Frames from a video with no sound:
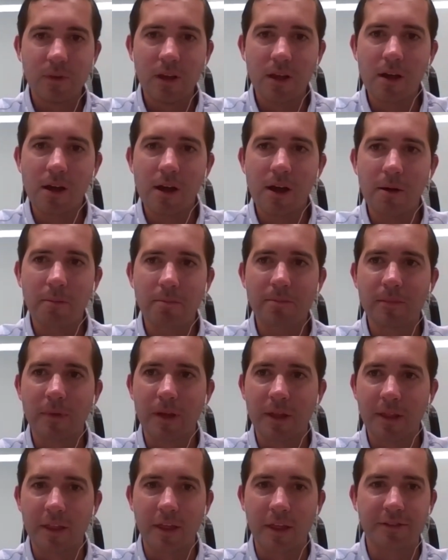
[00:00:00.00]
uh,
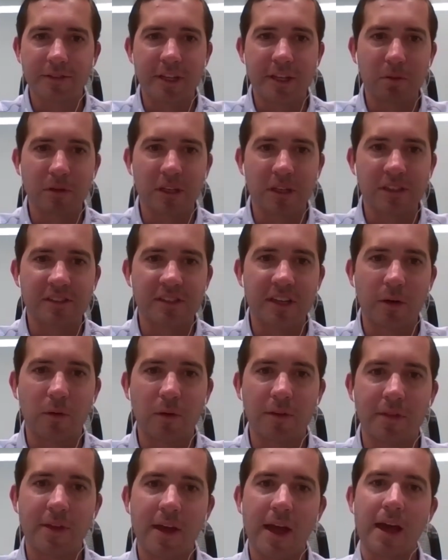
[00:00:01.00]
they'll typically stick
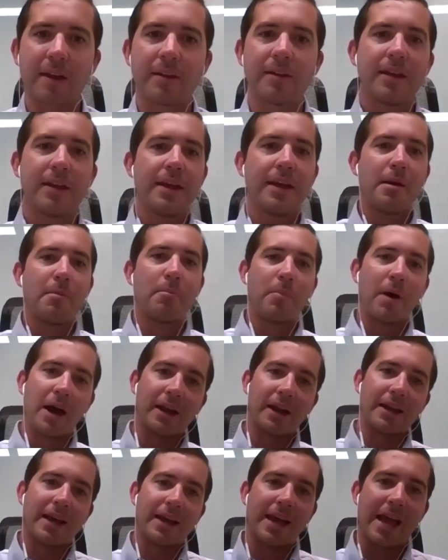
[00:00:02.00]
with that.
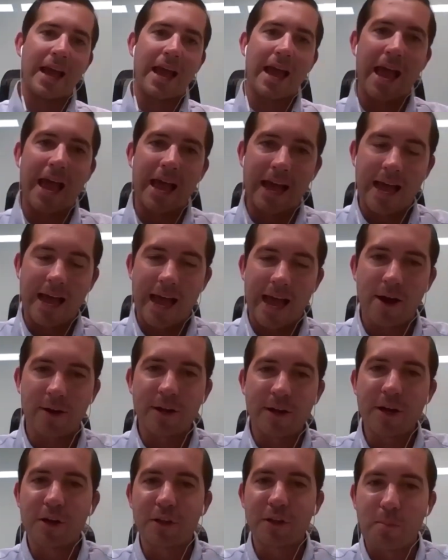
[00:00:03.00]
But out
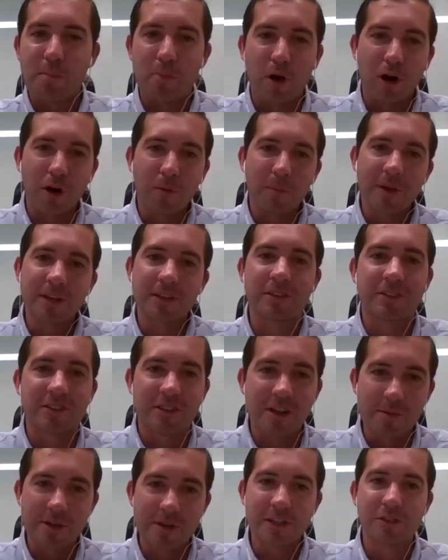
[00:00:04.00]
here in the Permian,
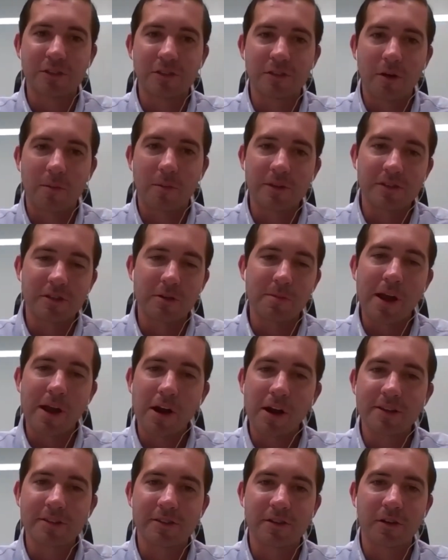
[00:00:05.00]
some issue, I mean, some
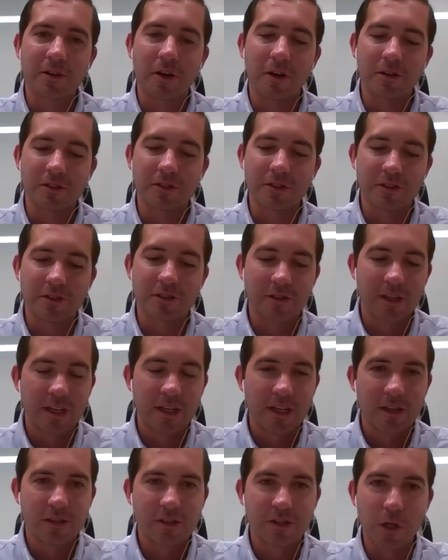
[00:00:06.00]
areas are, are just
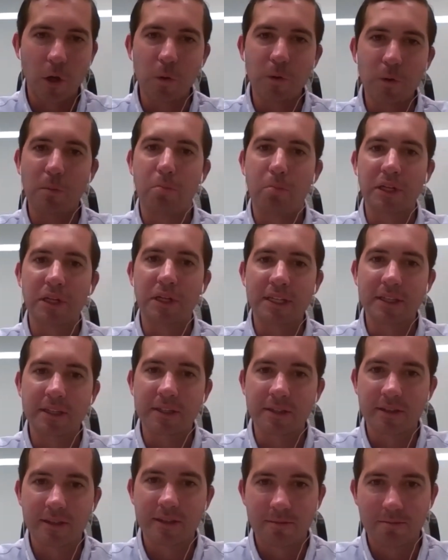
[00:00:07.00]
so depleted
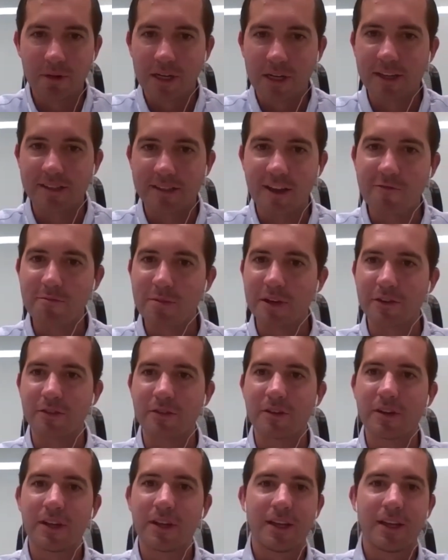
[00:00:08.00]
because they've been